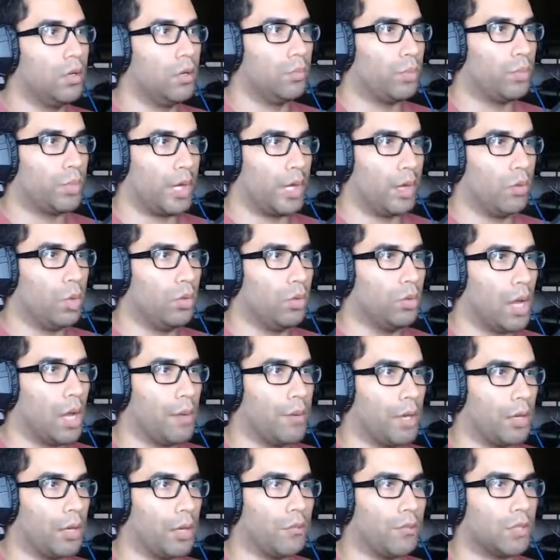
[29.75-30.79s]
But they won't let
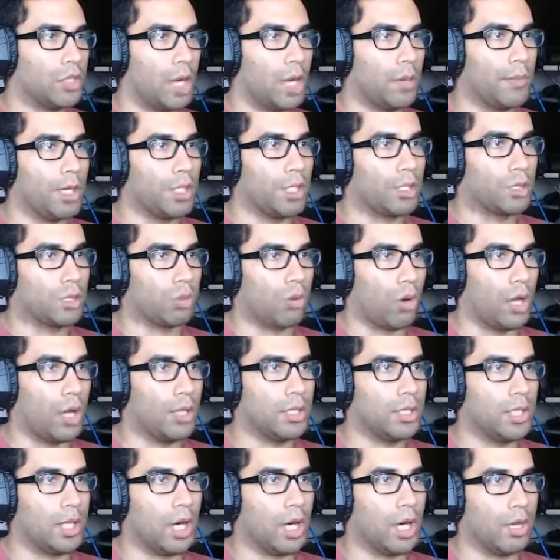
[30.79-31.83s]
me every time I try to
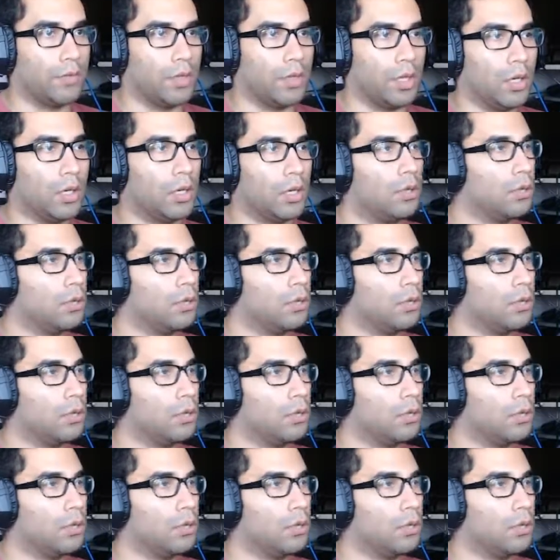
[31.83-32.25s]
get out of here.